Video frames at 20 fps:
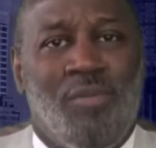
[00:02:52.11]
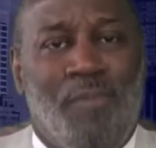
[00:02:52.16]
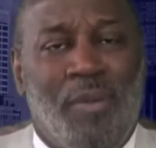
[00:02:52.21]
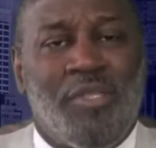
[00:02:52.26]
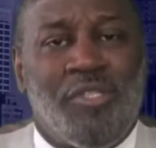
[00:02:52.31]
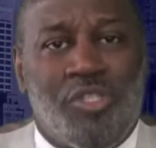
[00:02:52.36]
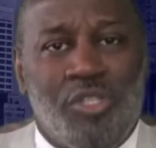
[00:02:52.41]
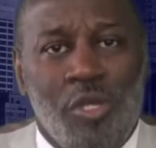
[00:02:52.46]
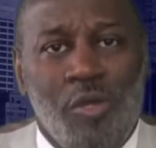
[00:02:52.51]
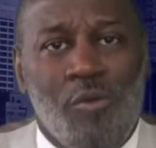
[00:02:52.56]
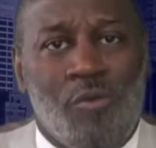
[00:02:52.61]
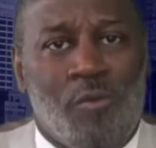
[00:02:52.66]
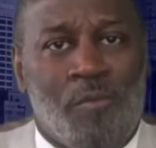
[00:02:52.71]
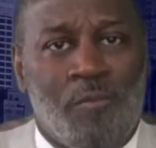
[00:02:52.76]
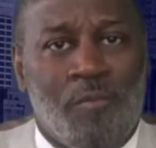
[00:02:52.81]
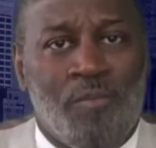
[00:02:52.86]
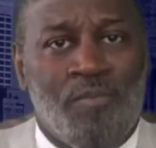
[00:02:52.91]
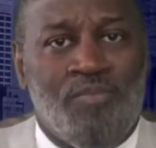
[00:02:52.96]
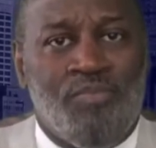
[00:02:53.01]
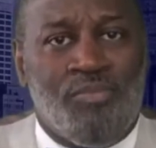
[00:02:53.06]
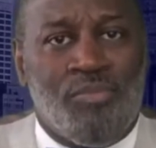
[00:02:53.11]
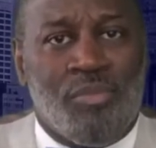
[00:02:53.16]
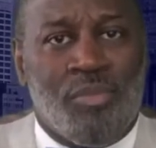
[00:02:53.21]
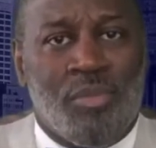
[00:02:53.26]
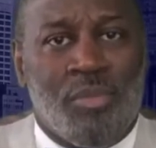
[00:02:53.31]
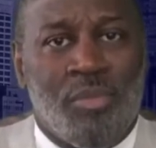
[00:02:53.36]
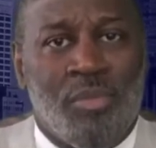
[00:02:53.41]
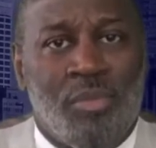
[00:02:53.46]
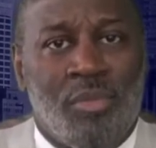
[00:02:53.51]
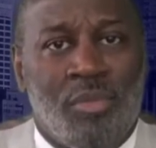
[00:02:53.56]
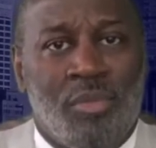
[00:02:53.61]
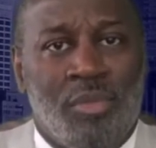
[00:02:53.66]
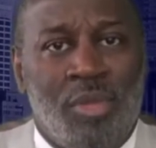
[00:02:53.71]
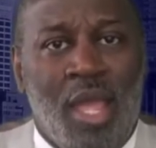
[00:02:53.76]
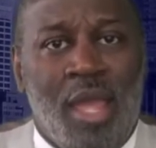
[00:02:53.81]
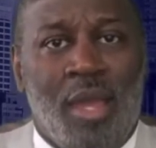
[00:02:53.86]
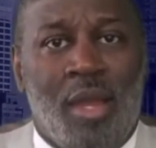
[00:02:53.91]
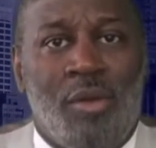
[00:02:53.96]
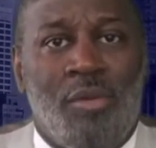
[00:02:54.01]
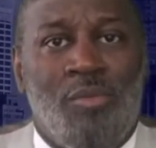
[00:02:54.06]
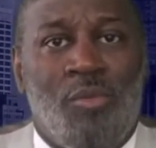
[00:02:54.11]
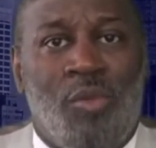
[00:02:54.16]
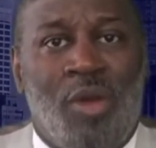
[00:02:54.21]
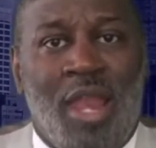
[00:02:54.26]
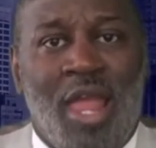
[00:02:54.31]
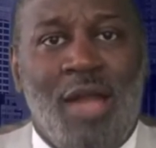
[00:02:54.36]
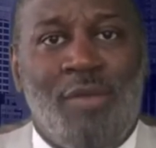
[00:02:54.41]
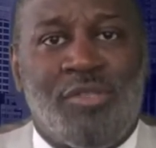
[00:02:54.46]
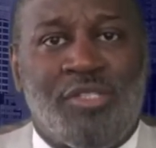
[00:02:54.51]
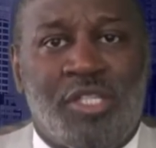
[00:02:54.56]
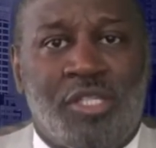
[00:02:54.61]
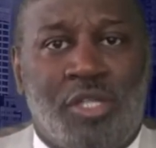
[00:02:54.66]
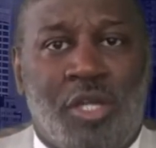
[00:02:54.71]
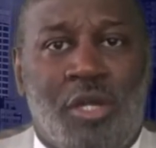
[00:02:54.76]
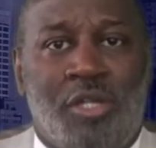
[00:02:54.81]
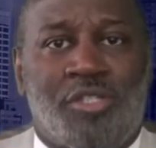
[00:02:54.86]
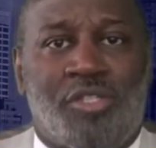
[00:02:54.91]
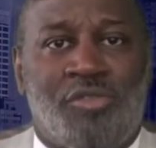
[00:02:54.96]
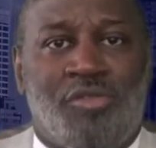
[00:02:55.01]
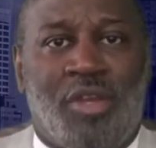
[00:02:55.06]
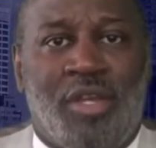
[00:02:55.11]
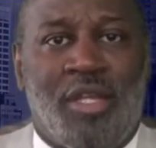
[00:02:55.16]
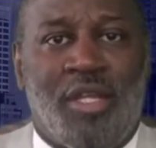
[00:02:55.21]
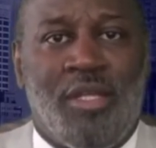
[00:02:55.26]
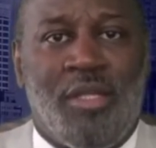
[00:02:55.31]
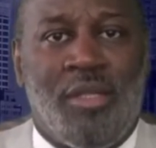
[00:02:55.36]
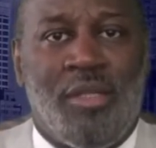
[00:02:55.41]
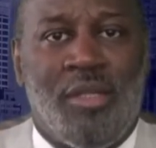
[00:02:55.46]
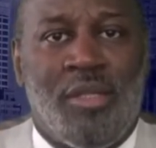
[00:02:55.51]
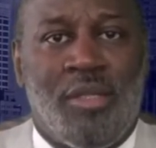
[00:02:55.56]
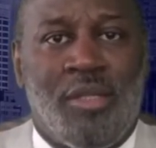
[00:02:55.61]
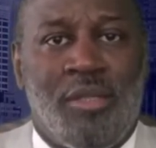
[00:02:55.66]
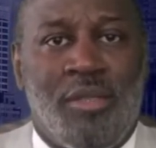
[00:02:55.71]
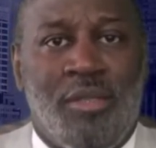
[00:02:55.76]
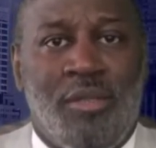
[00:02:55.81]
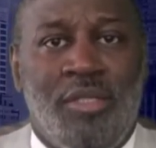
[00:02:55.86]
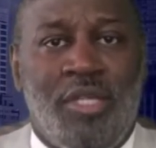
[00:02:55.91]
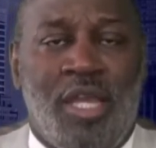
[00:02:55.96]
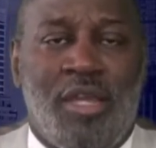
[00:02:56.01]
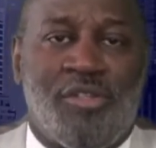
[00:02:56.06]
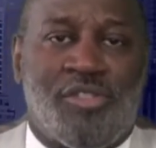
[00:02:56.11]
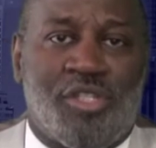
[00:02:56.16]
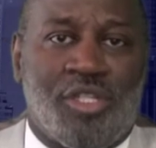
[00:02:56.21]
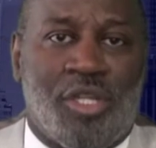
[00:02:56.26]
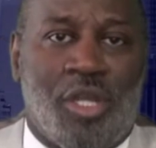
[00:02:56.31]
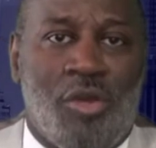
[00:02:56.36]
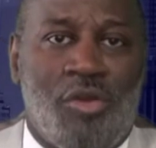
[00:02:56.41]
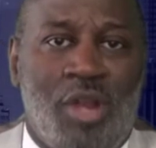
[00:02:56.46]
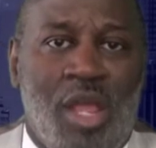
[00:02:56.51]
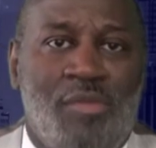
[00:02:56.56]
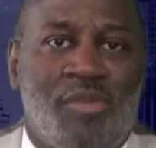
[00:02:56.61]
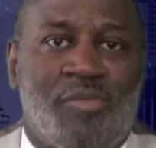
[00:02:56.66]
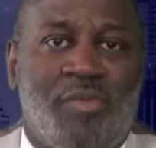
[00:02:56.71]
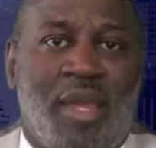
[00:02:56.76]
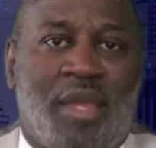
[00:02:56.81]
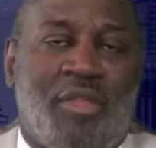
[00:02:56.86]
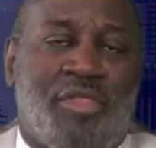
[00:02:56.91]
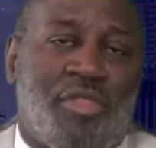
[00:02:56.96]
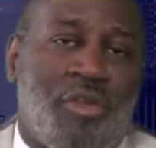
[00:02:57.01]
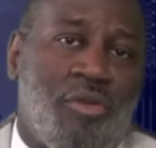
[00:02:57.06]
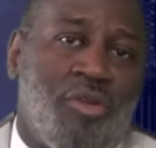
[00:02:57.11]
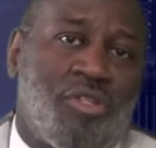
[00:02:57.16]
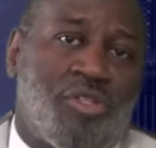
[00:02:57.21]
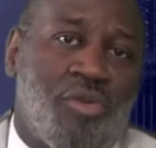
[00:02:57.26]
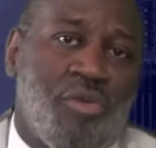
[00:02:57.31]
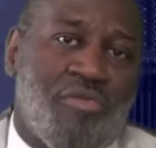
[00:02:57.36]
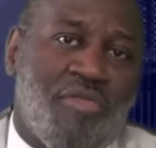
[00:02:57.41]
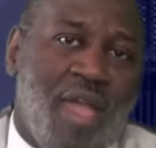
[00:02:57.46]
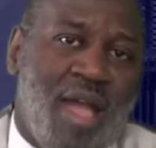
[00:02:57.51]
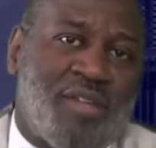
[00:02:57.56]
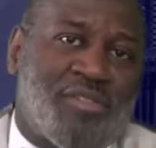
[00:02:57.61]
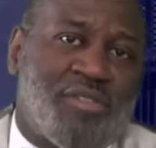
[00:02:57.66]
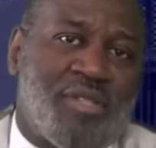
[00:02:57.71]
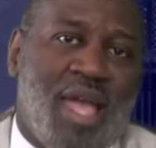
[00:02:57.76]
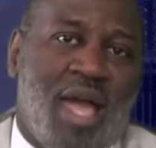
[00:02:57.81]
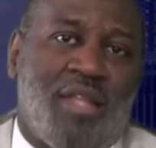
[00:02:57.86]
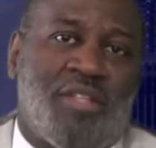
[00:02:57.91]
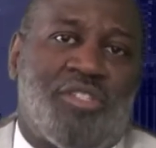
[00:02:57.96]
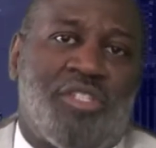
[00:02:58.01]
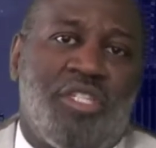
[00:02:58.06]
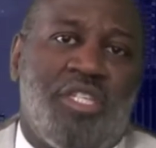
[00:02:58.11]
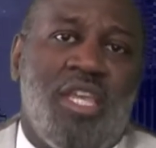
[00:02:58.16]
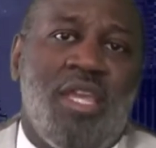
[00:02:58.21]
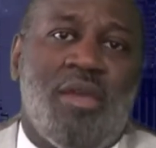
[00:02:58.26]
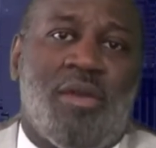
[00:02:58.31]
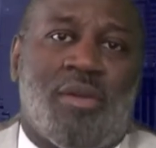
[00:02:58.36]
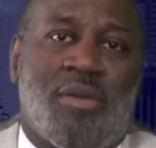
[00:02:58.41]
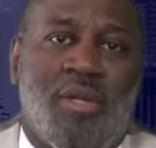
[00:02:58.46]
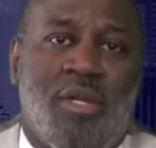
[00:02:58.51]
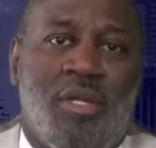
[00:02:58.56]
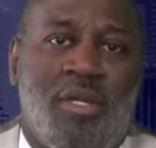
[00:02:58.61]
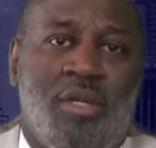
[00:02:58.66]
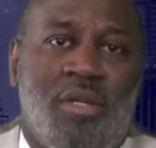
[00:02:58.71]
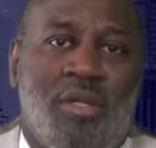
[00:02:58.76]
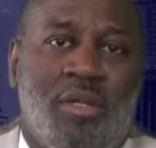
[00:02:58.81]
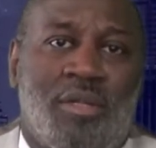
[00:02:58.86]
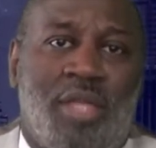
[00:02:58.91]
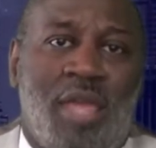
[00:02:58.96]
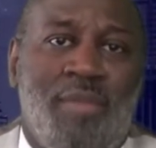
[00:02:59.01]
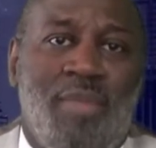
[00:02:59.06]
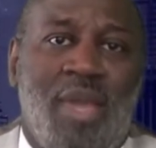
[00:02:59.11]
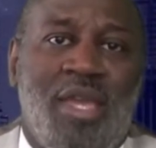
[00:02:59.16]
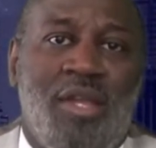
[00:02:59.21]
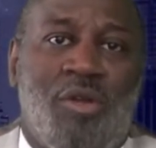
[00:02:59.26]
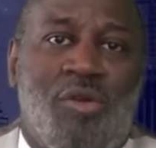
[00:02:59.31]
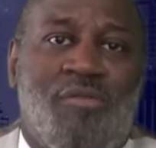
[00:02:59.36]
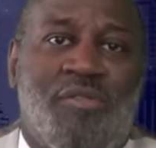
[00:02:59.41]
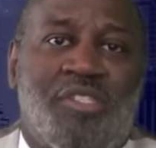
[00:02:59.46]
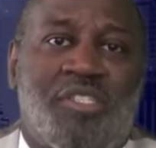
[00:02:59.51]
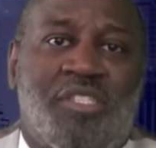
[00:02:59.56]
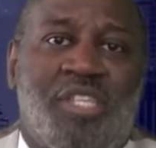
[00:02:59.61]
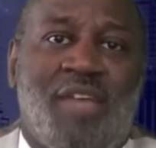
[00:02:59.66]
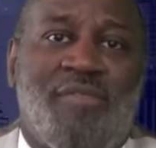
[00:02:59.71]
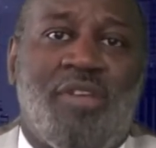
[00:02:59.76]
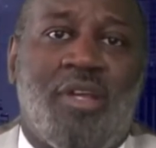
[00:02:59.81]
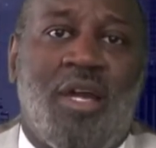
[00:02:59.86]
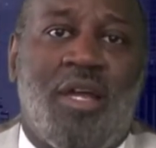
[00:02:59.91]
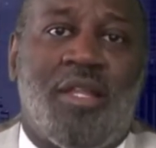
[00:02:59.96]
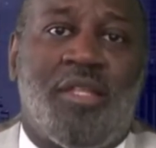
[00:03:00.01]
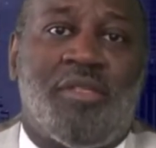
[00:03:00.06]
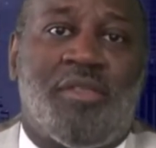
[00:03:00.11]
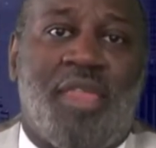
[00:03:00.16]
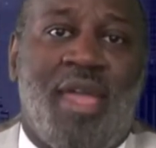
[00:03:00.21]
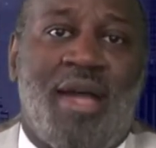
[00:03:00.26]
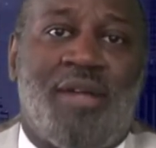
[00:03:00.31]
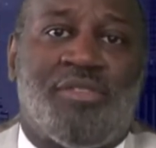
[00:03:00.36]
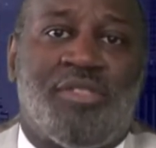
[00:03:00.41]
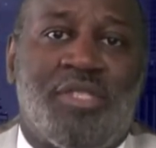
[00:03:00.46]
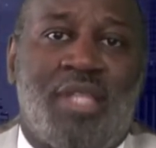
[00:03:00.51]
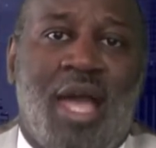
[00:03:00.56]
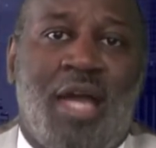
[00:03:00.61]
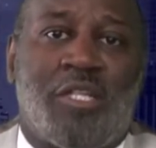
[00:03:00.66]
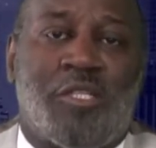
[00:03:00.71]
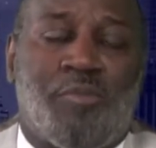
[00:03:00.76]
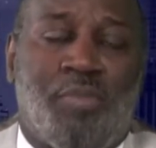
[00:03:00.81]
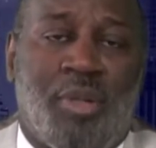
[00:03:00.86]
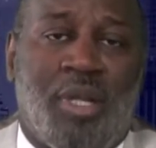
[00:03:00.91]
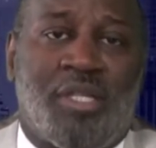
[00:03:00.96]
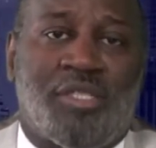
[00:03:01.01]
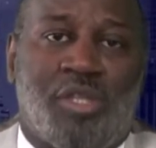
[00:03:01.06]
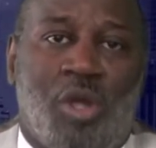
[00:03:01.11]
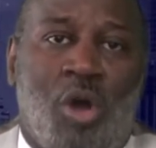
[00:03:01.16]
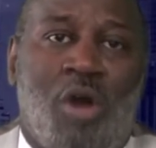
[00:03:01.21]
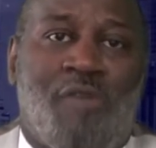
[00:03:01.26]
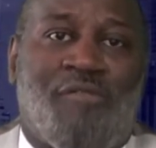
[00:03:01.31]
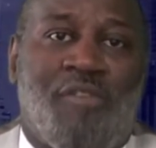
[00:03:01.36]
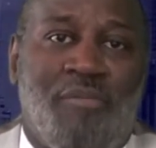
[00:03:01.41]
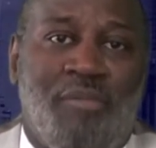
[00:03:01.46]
But you. Now, when I was incarcerated years ago, they was making $32,000 a year. They made over $700,000 plus off